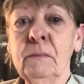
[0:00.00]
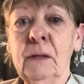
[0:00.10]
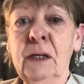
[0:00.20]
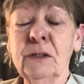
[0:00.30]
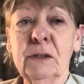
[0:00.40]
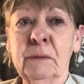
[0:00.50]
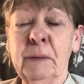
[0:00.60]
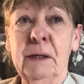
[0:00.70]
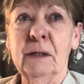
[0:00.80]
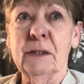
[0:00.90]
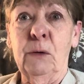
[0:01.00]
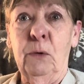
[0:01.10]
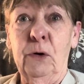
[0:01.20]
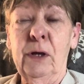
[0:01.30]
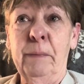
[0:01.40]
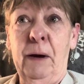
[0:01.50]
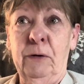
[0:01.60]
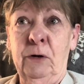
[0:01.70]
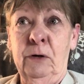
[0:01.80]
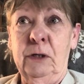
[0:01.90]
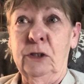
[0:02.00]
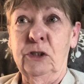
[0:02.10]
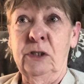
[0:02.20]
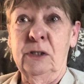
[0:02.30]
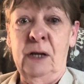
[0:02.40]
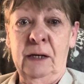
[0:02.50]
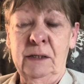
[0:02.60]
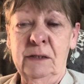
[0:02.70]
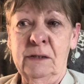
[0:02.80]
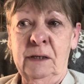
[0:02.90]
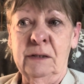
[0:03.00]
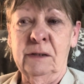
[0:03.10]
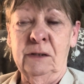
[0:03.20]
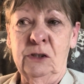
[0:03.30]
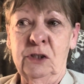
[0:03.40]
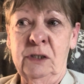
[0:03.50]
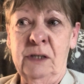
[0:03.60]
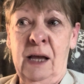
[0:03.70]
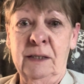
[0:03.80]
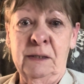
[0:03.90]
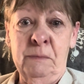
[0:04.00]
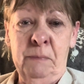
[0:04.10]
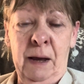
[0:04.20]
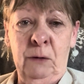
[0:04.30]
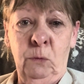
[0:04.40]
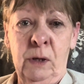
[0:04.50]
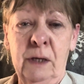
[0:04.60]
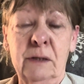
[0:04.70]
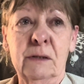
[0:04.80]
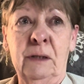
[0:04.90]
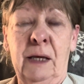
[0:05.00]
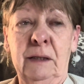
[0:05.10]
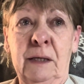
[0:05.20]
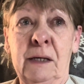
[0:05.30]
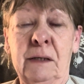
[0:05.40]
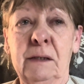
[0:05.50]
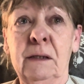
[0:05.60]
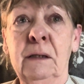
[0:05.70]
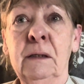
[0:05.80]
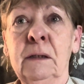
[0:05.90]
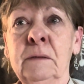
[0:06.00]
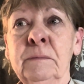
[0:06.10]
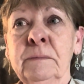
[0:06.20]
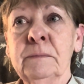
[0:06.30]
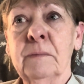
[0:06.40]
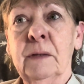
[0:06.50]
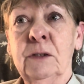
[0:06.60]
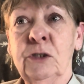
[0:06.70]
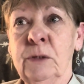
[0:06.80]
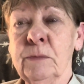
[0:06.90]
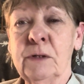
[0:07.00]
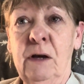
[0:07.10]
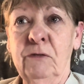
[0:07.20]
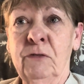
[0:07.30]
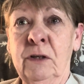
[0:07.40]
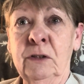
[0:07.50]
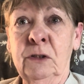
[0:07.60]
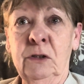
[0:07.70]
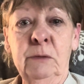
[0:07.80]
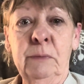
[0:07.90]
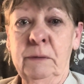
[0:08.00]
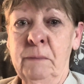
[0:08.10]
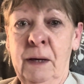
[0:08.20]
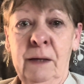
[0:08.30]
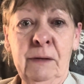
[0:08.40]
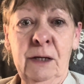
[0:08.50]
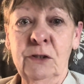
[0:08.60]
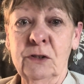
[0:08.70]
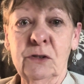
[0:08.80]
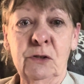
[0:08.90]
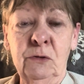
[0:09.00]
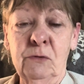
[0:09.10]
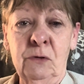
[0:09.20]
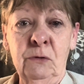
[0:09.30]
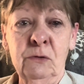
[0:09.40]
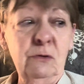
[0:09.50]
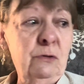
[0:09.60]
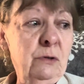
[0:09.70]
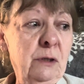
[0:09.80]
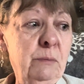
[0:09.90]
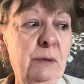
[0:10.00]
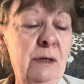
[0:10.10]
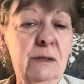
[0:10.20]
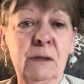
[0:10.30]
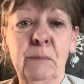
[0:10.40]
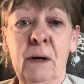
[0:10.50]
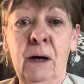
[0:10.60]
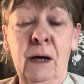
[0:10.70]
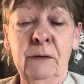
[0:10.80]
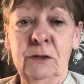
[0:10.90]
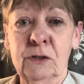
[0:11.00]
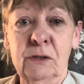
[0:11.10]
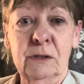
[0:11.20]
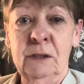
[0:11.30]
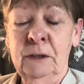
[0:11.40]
It's because I worry about her because she's 96 and she's had some bad weeks lately, and Jim's not feeling good. But man, they just two little peas in a pod. They just